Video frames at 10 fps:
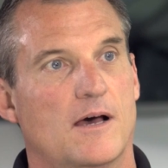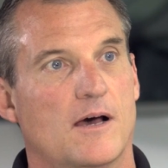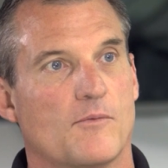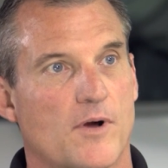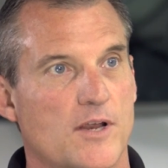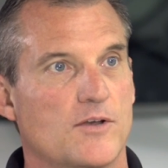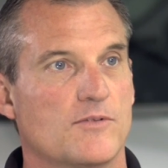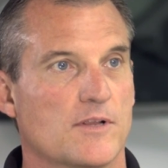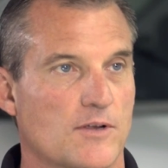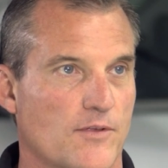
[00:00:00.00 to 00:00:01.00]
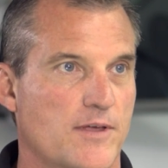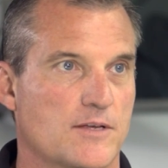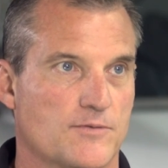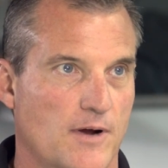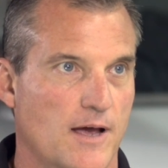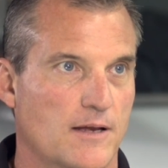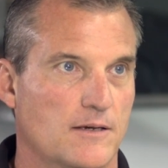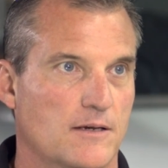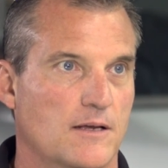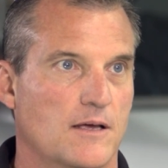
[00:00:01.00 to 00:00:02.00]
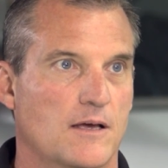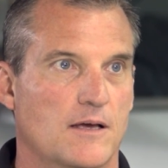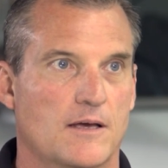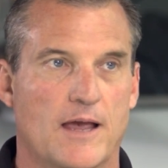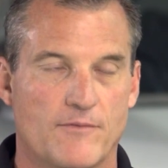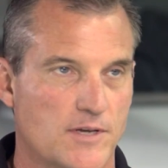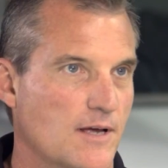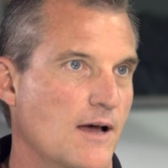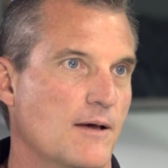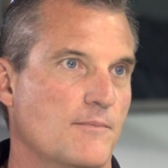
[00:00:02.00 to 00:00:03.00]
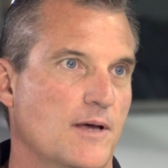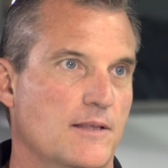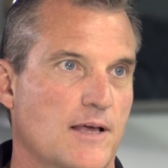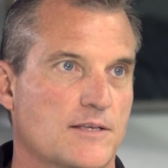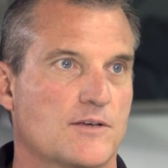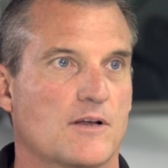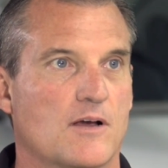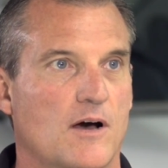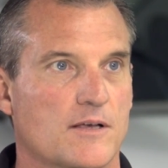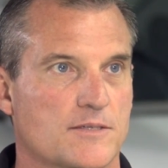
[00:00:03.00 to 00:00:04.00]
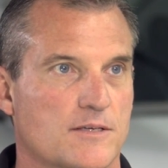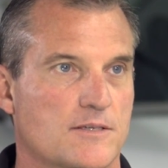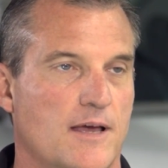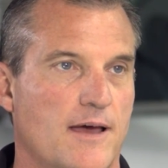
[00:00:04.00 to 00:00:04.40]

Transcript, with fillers: we're going to do the little things right every time, and that's going to cause us to